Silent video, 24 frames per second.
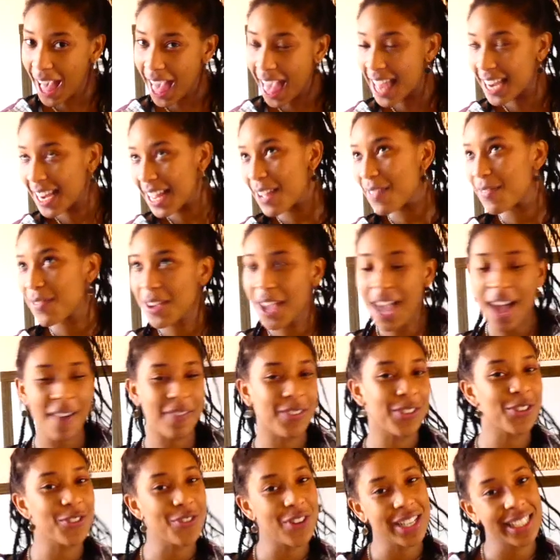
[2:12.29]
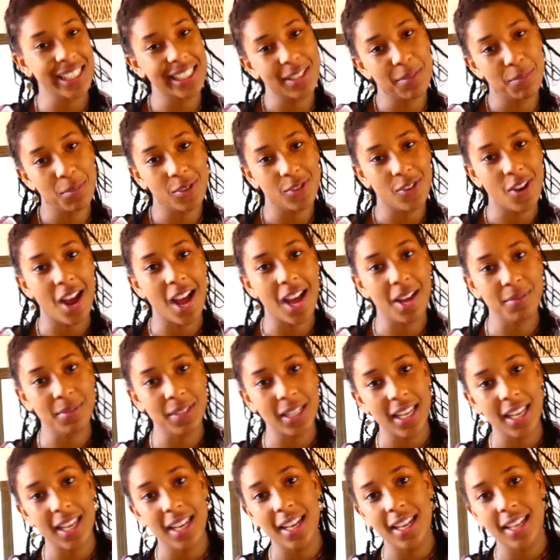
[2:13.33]
And if you haven't already subscribed,
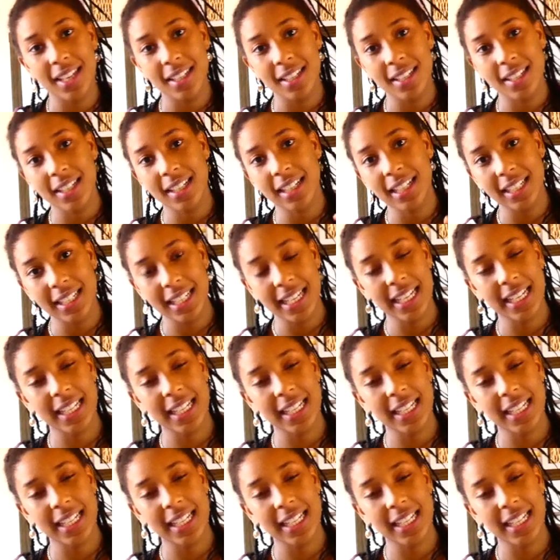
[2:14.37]
click